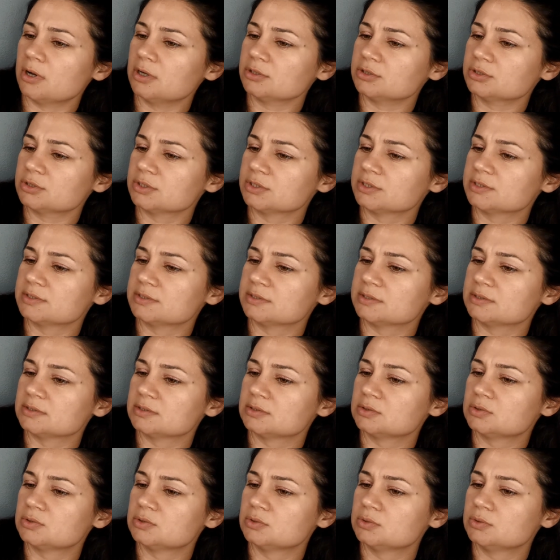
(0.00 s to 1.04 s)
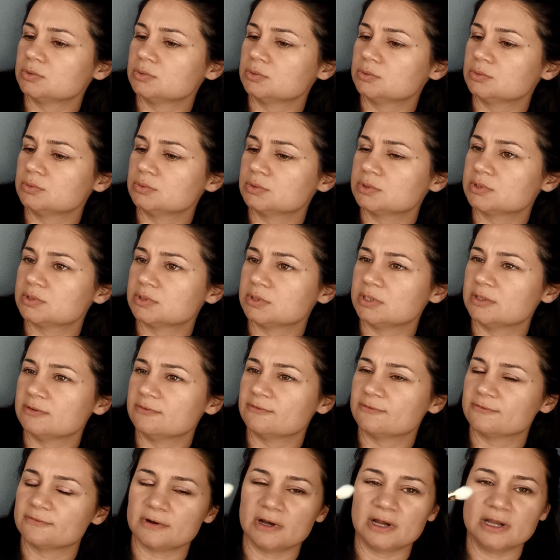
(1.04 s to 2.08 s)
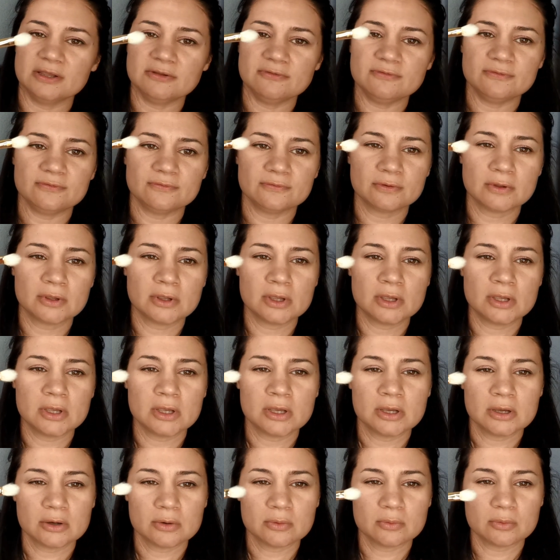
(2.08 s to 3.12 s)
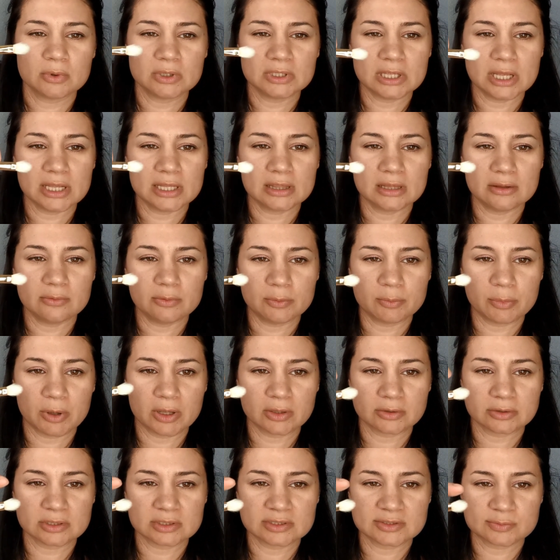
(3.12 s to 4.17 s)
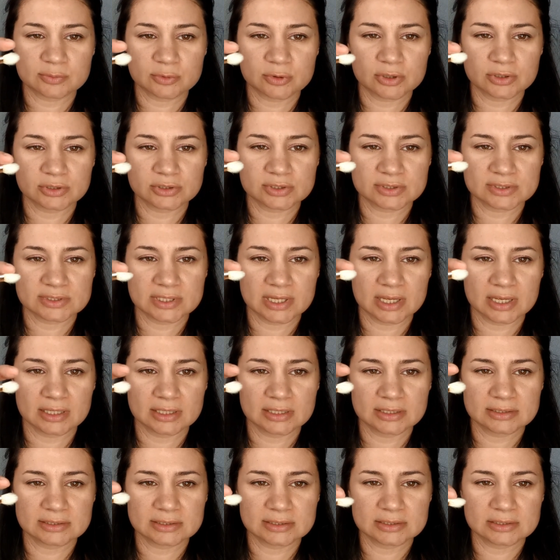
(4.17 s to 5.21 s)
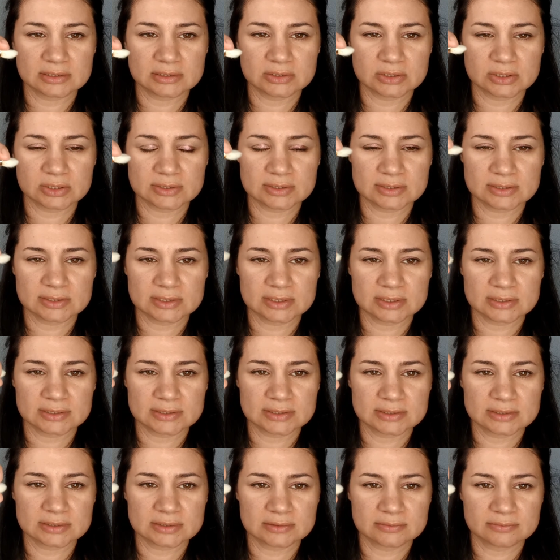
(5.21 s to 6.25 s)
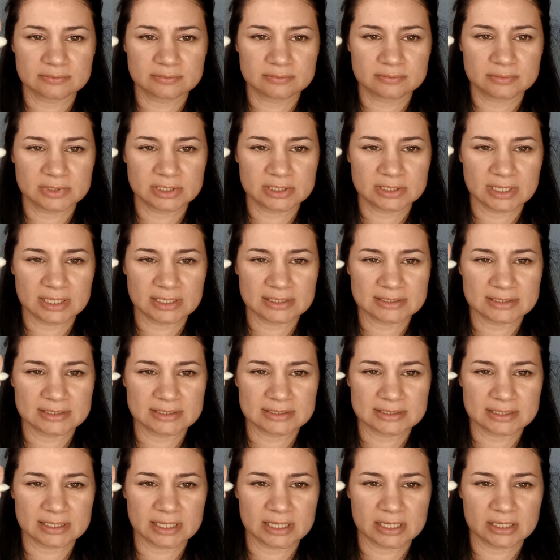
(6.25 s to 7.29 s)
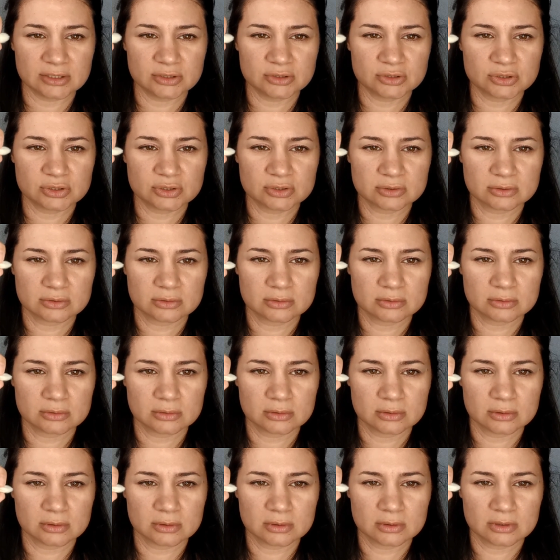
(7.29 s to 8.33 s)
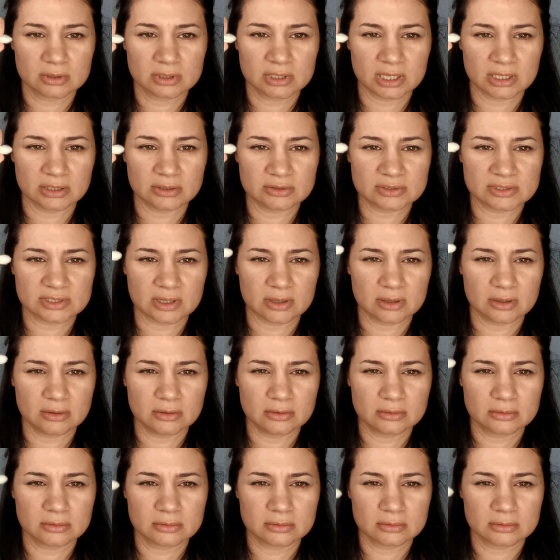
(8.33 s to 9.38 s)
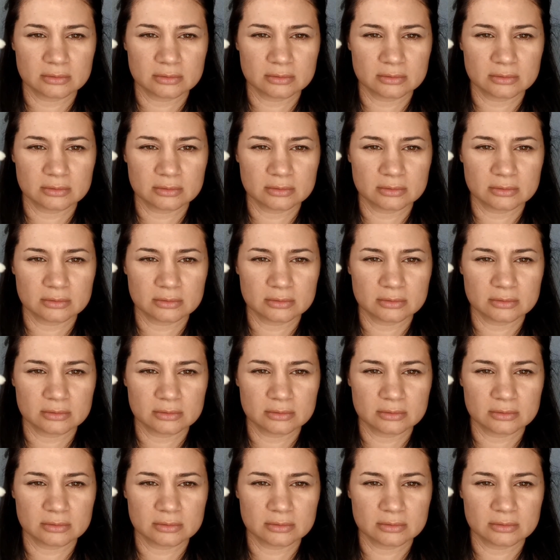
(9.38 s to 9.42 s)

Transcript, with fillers: brush it is 235 what I love about this brush is that it is just this, it has this edge, can you tell?